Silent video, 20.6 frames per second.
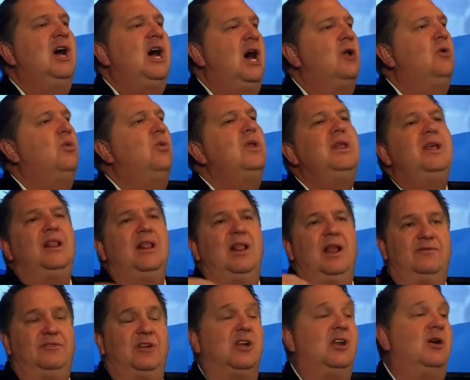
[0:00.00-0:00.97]
I'd really
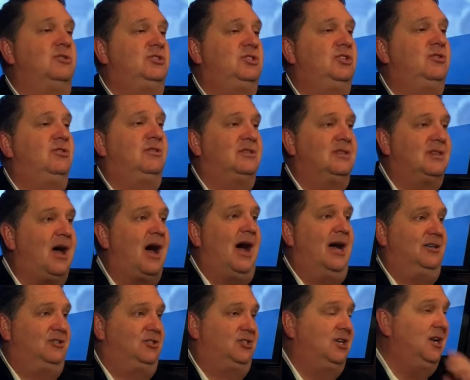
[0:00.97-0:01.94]
love to know what you
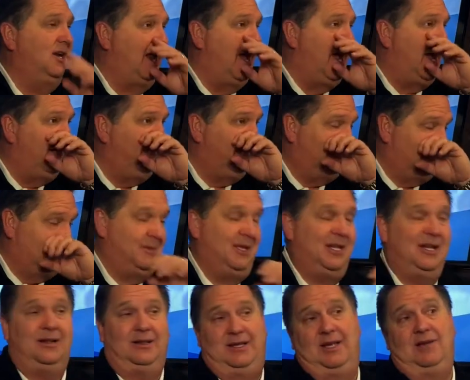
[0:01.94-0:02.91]
thought. She didn't ask me
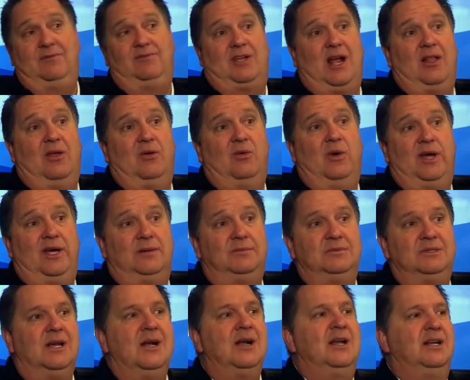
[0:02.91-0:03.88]
to leave Keller Williams.